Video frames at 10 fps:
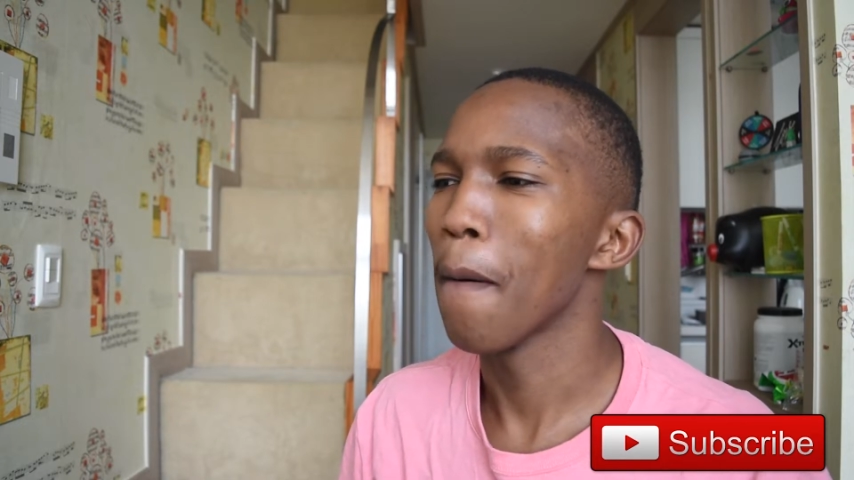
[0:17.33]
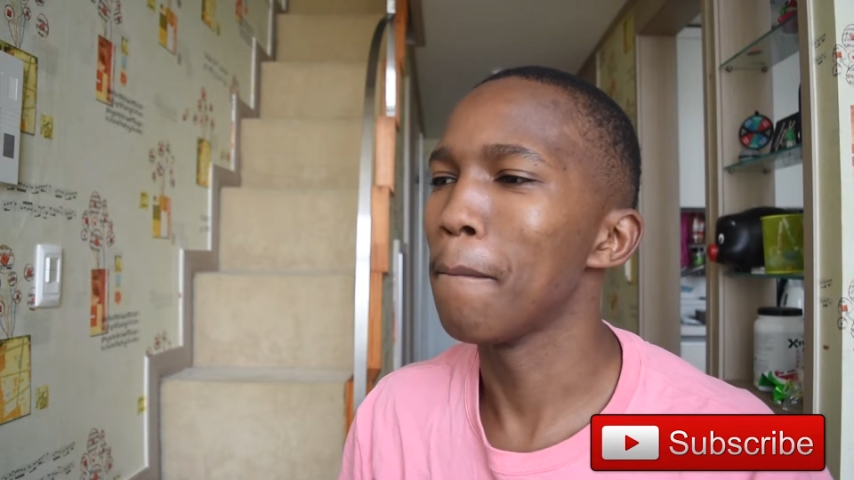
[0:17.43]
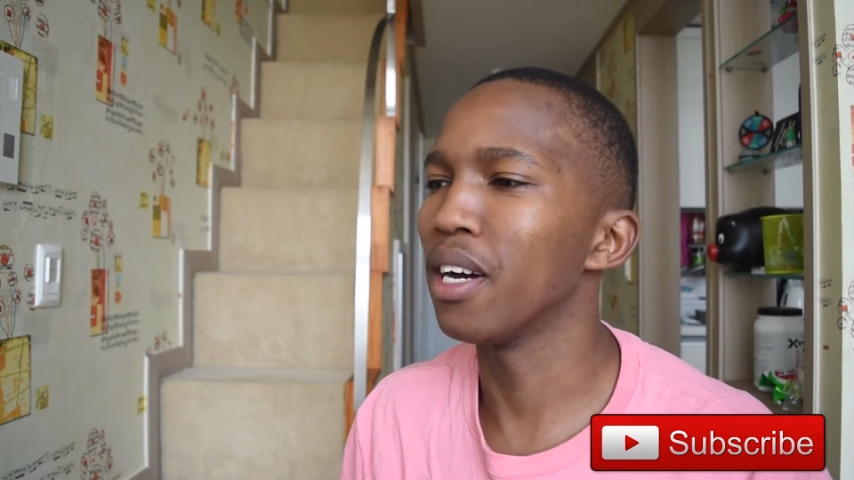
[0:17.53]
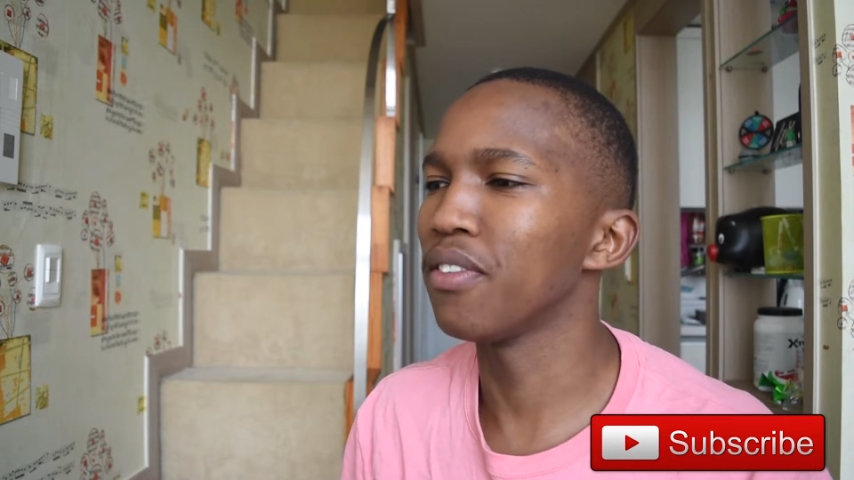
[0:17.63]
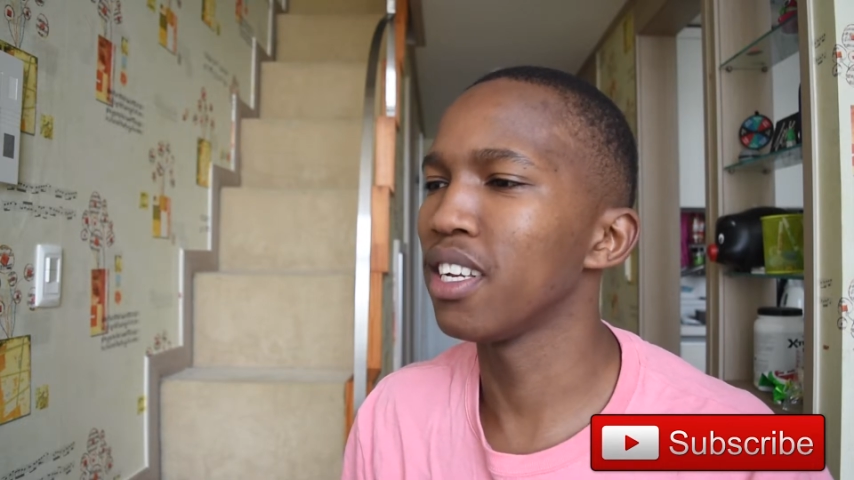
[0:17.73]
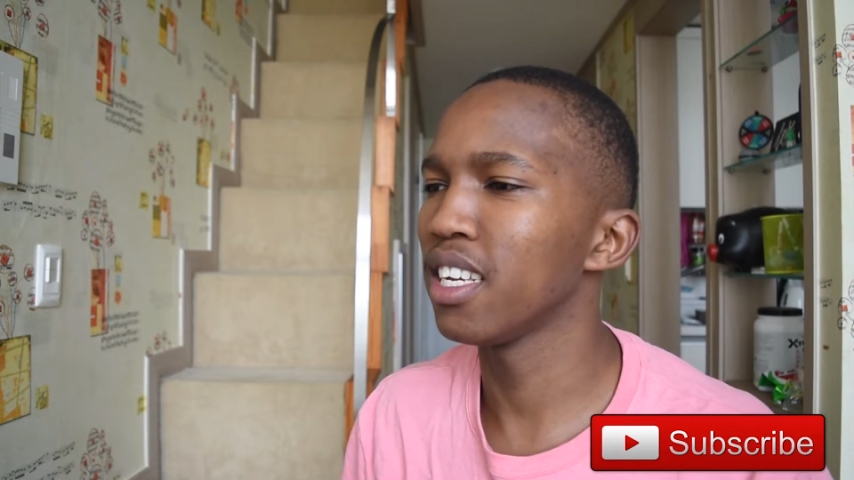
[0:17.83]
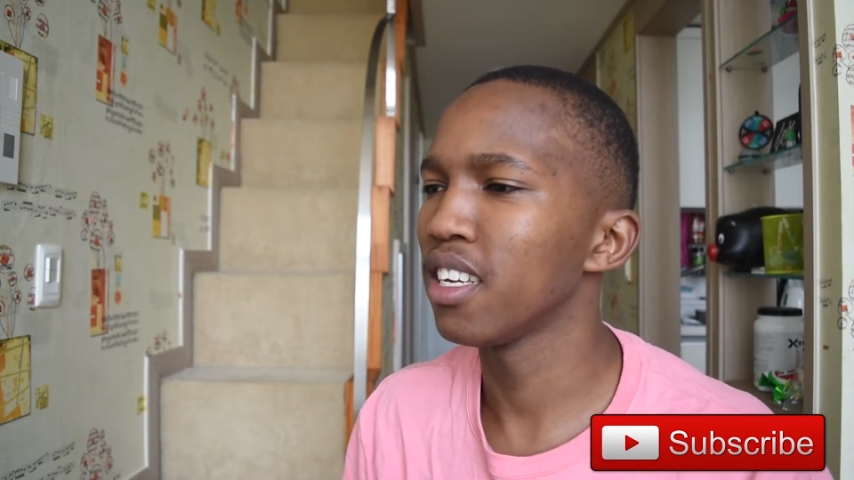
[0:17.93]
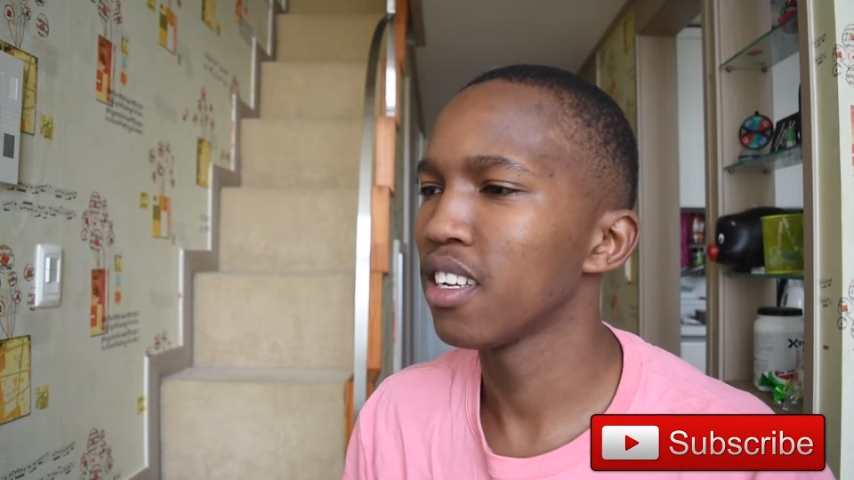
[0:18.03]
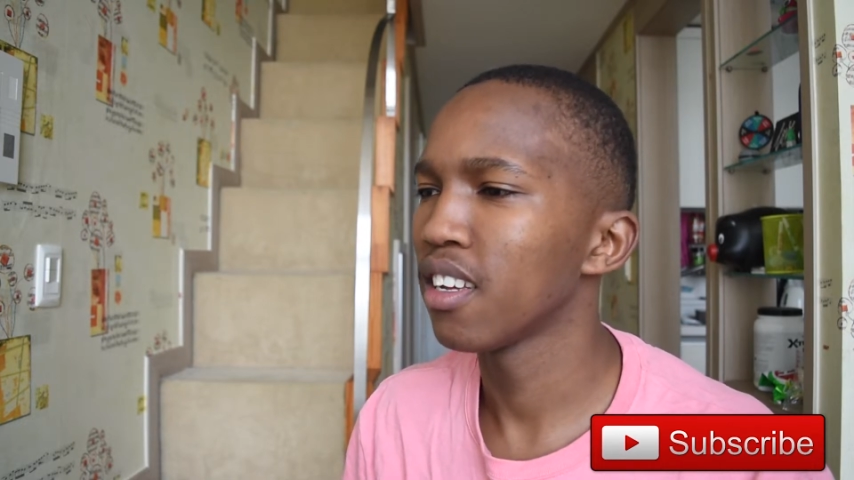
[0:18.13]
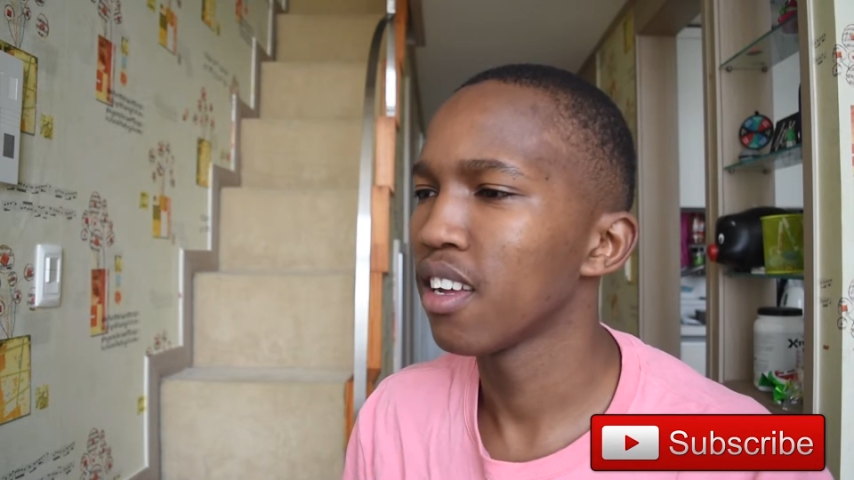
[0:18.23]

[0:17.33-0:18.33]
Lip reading: Beverly.